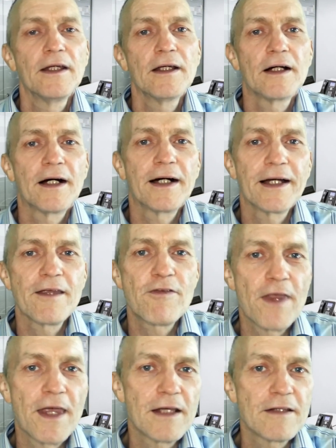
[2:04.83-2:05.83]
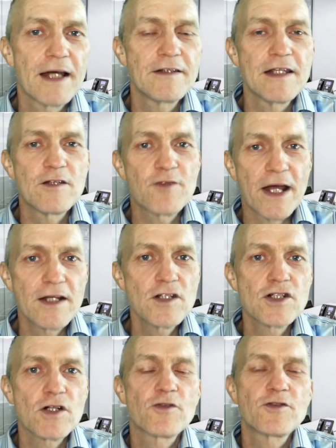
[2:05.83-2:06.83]
I think that the
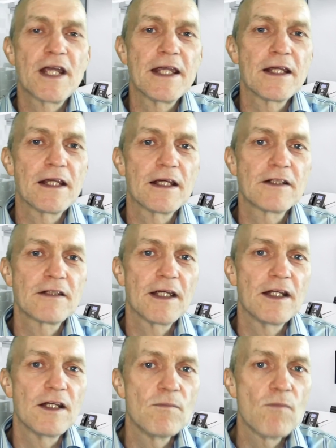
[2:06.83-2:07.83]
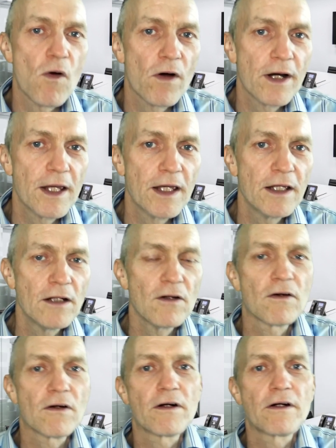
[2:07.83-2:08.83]
advantage of taking it in the morning
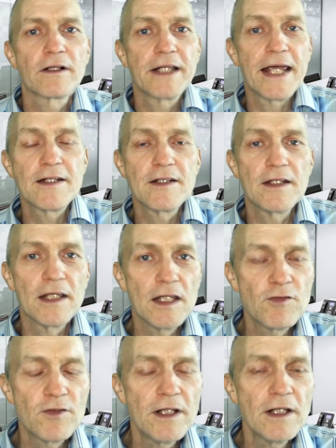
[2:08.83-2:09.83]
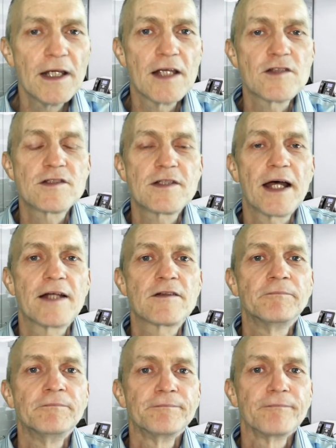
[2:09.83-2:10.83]
or late in the evening is that
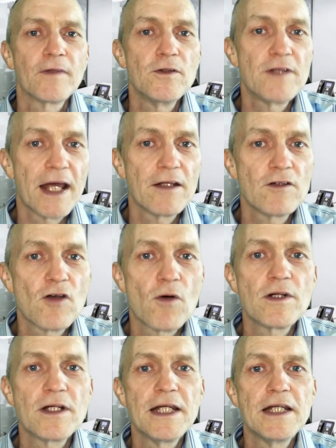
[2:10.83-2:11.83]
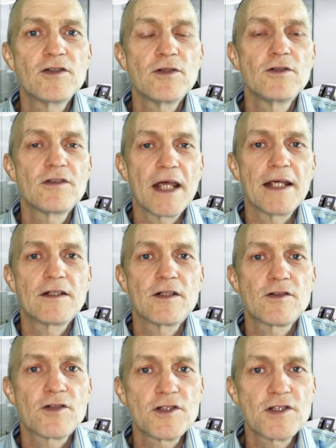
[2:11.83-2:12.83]
you then don't need to take the
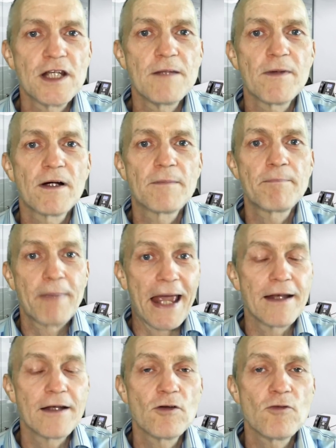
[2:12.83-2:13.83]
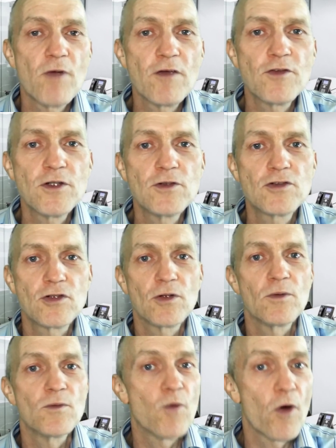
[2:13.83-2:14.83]
Tresiba pen with you
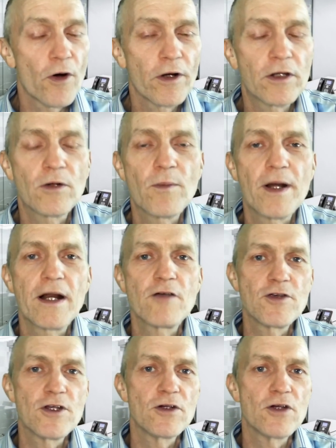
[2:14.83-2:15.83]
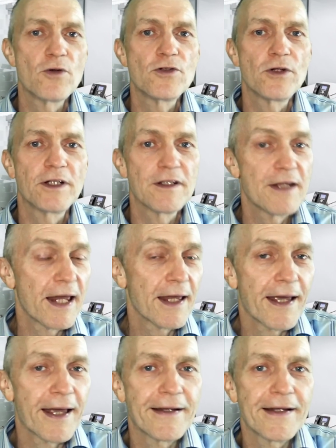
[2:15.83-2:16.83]
to work or wherever you go during the day,
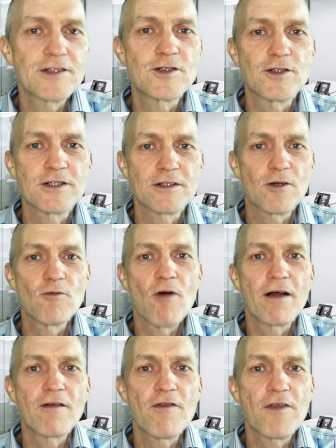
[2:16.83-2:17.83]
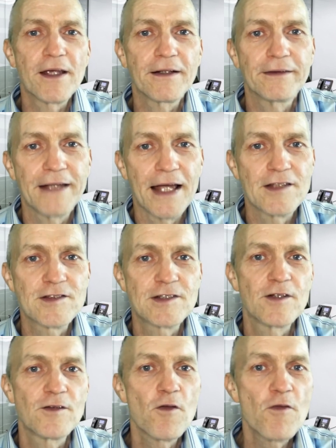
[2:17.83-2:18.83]
and that's just one thing less
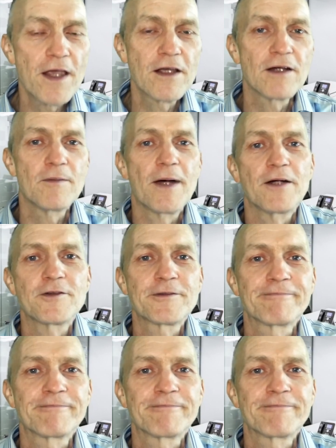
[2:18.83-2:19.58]
to think about.